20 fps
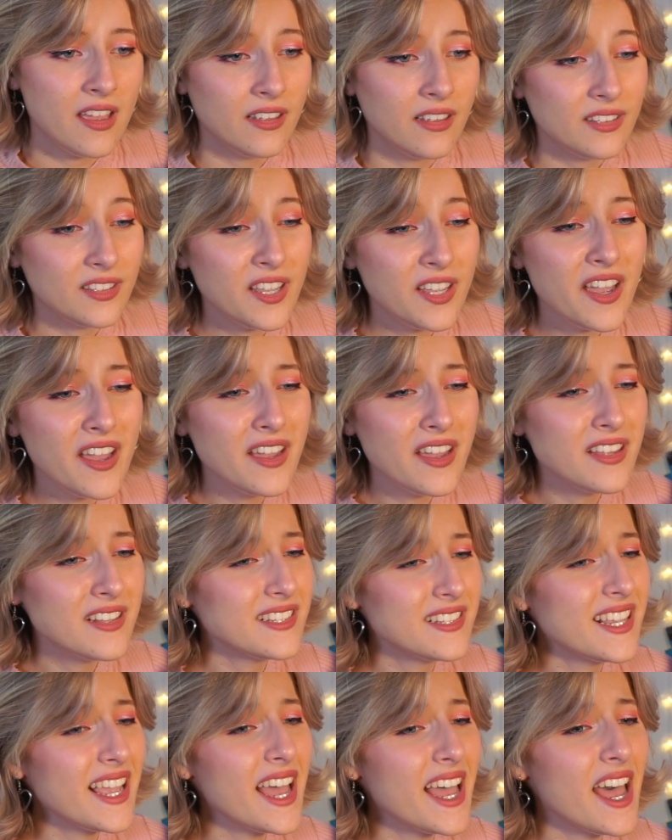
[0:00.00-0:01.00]

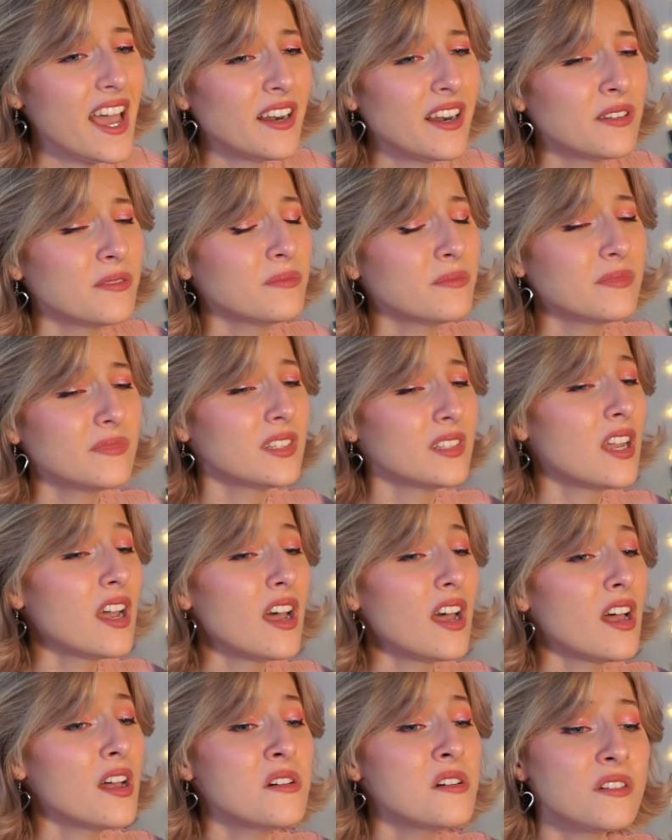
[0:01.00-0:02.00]
turns out I'm
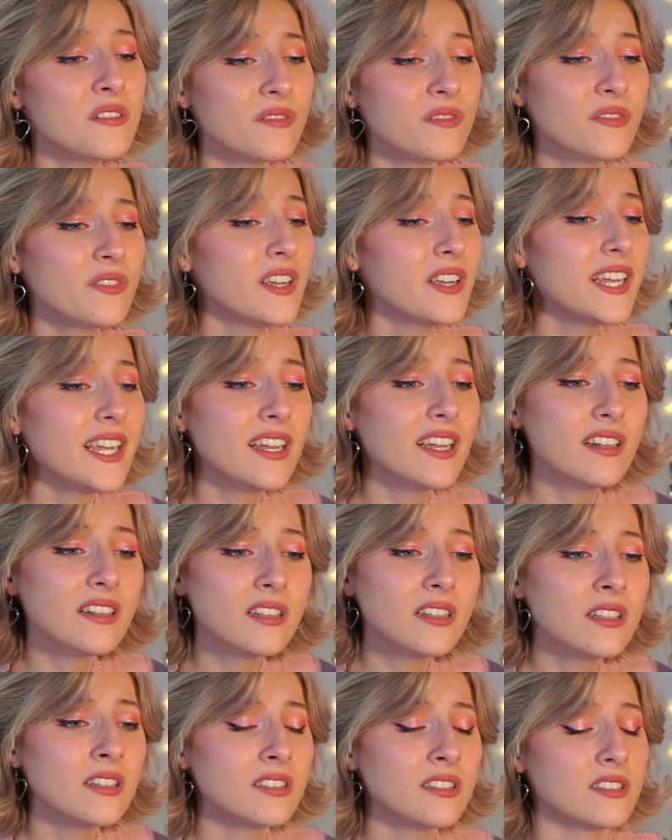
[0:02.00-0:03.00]
not real,
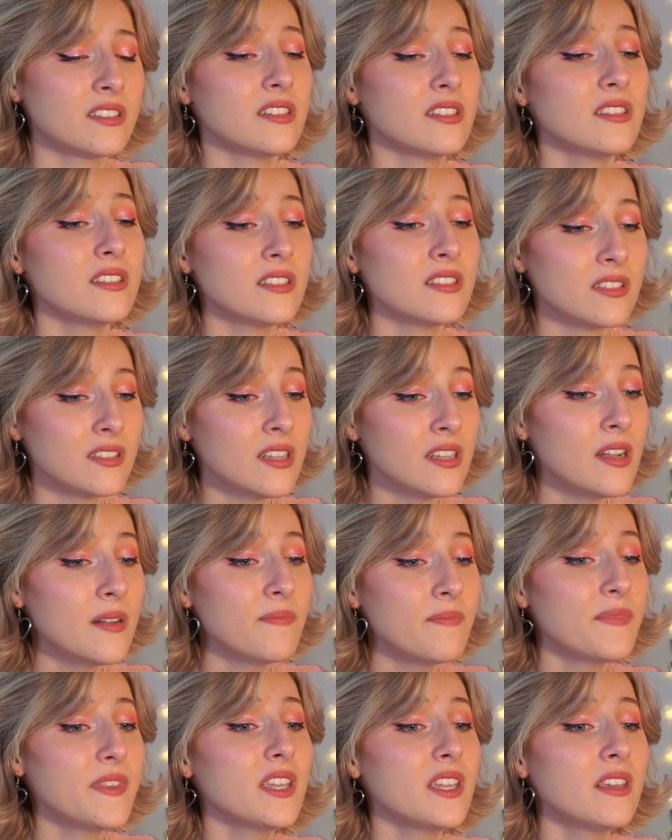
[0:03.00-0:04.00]
just
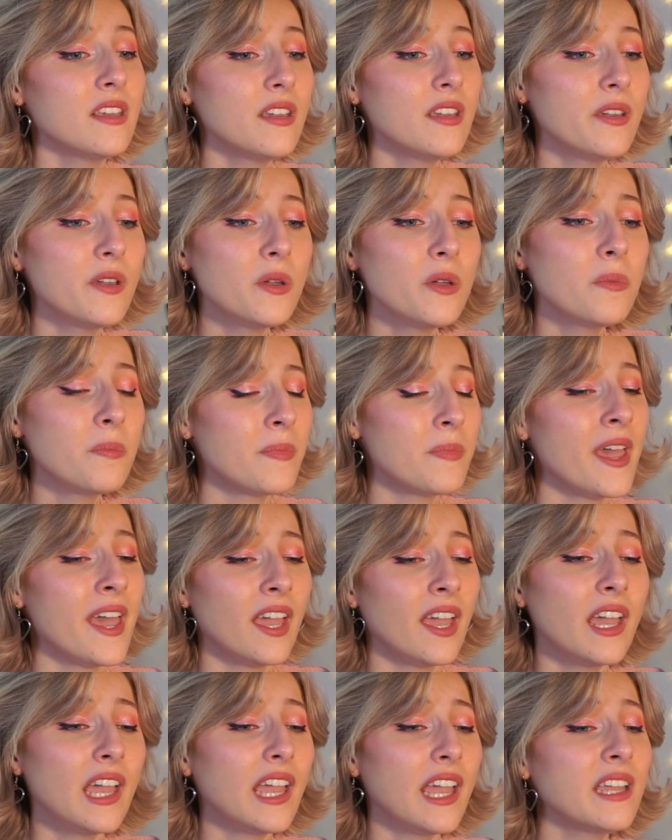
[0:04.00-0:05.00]
something you
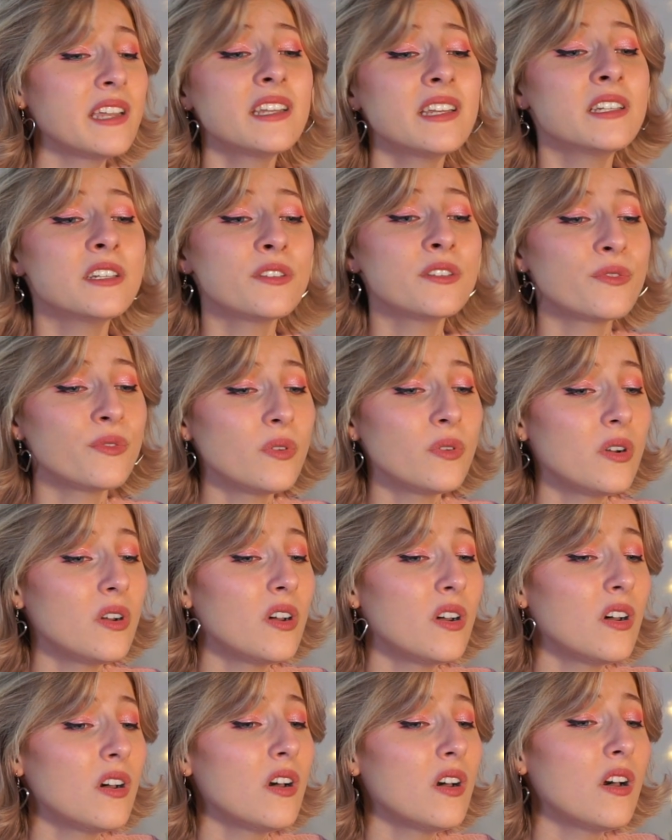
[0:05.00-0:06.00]
paid
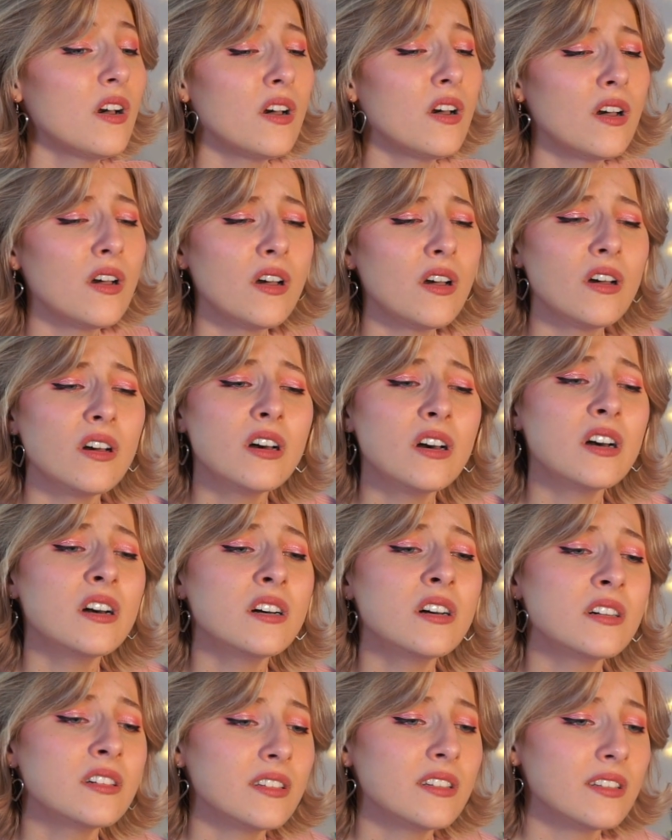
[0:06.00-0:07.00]
for.